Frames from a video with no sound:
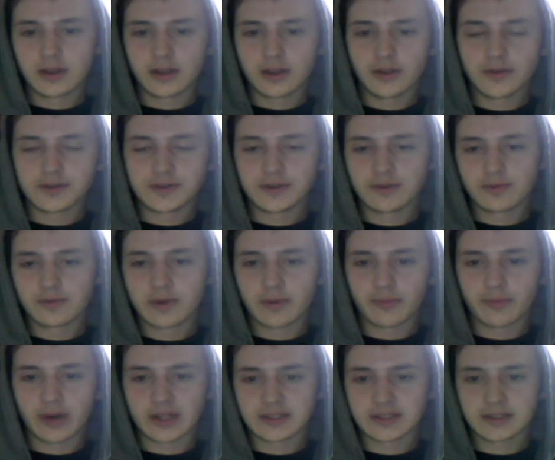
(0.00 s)
YouTube
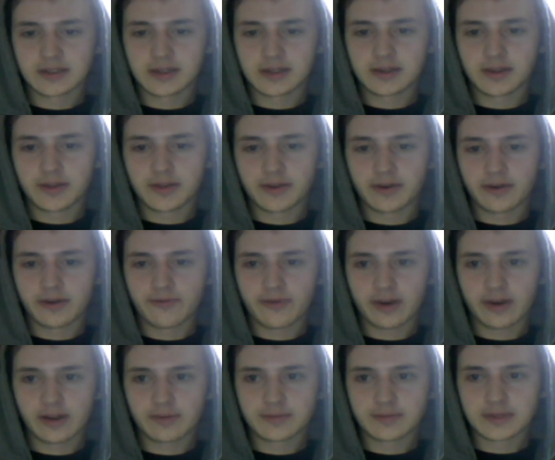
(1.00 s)
compresses it to 30
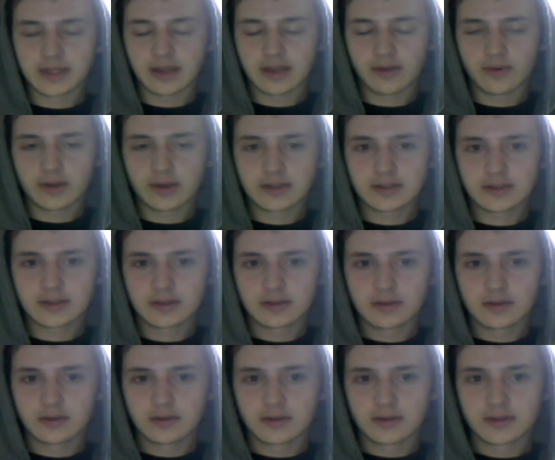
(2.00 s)
frames anyways.
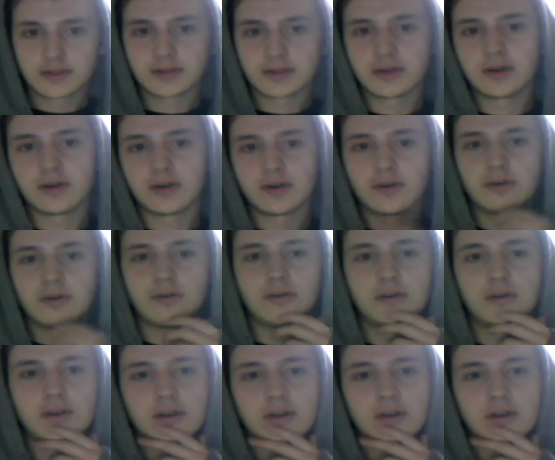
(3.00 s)
So